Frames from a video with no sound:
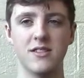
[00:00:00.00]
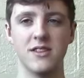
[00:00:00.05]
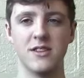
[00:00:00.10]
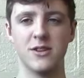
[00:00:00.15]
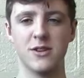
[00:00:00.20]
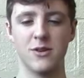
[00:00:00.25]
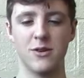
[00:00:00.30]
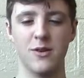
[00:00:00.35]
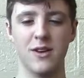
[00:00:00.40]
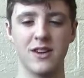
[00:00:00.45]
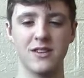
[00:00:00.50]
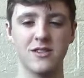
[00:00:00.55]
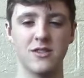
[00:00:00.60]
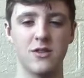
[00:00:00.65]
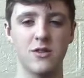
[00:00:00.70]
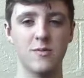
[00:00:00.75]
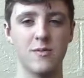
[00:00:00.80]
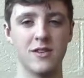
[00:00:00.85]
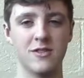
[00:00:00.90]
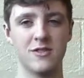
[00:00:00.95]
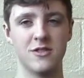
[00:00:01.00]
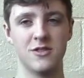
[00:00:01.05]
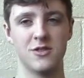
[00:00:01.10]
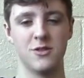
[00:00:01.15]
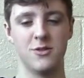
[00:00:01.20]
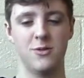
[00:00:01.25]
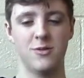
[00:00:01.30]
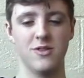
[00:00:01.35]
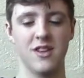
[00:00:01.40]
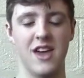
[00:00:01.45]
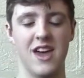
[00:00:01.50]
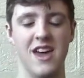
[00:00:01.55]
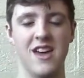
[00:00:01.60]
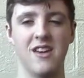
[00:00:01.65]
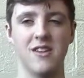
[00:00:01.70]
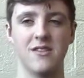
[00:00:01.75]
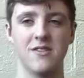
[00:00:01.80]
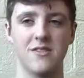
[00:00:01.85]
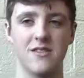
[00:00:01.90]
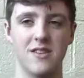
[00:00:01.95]
It took you guys two months just to hold
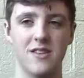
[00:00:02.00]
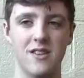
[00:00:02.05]
hands.